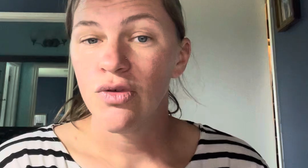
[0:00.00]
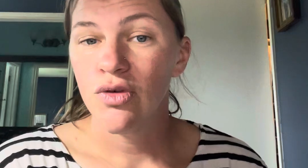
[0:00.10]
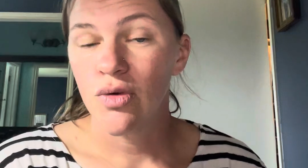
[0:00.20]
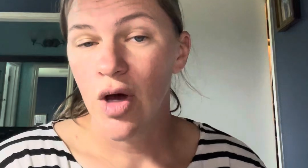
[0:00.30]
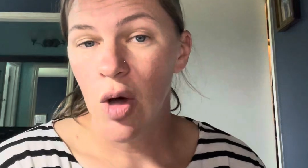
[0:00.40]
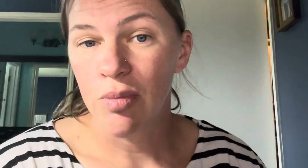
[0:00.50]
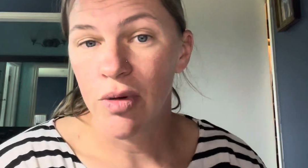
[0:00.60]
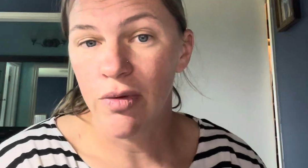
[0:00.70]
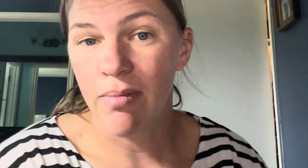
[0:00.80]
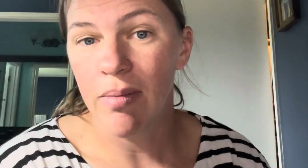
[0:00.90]
to help you
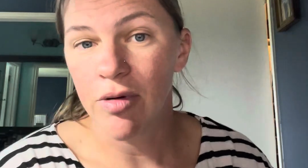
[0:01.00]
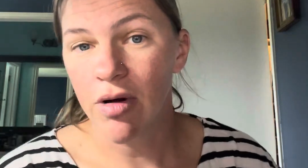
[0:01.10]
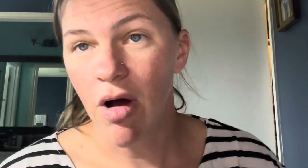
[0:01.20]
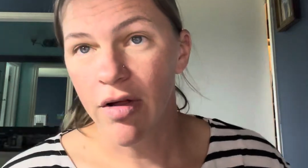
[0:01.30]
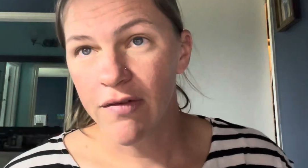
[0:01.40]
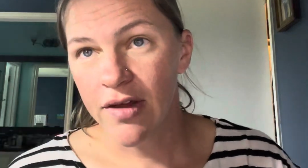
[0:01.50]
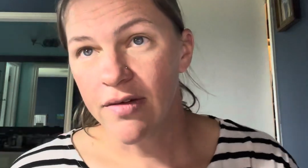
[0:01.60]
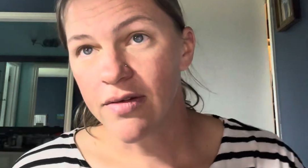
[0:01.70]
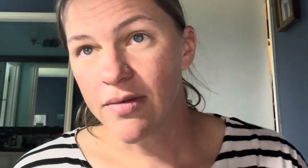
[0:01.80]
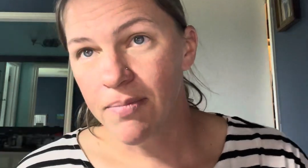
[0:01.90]
remember all of
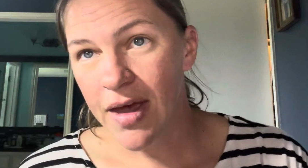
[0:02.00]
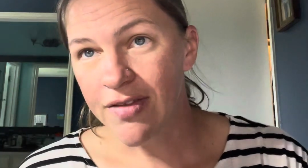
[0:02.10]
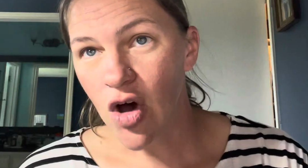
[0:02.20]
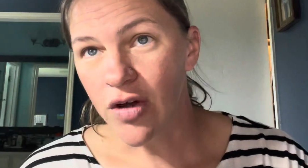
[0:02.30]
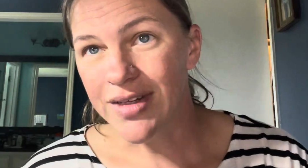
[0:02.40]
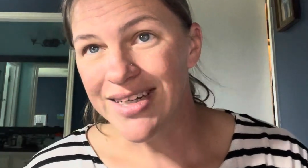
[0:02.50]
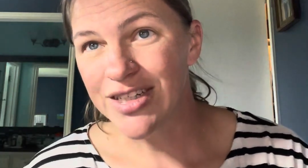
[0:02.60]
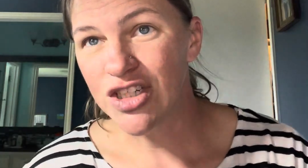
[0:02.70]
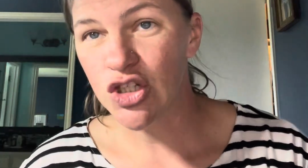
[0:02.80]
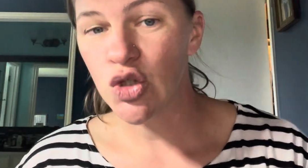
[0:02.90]
these. It's called
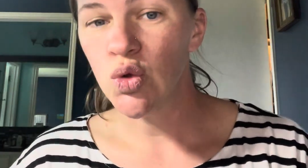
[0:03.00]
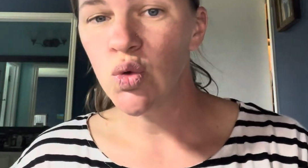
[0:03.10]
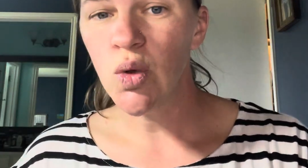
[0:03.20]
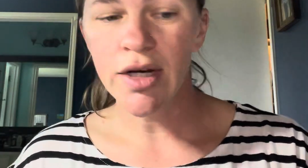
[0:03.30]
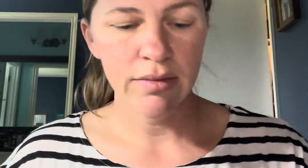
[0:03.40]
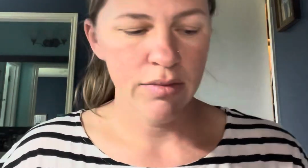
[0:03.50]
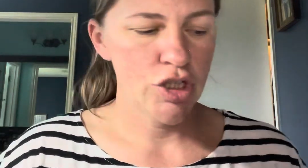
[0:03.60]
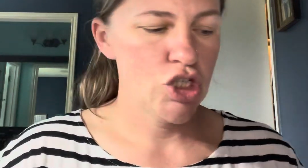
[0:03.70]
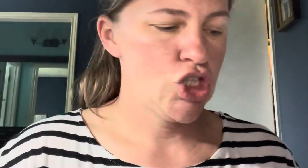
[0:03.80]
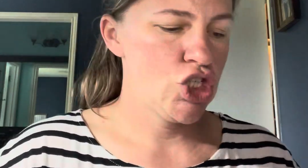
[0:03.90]

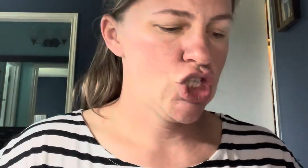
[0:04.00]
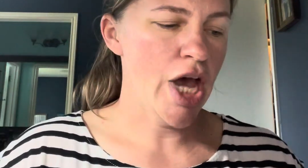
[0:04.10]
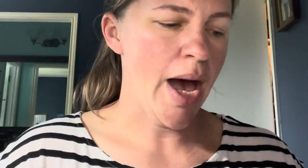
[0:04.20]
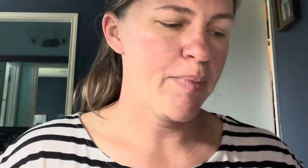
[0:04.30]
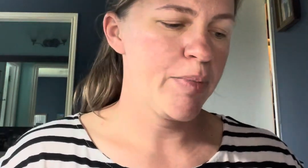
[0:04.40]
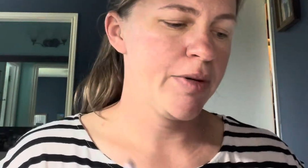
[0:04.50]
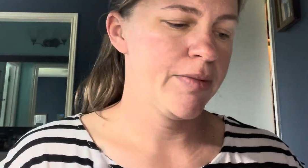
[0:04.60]
DO-CHAP.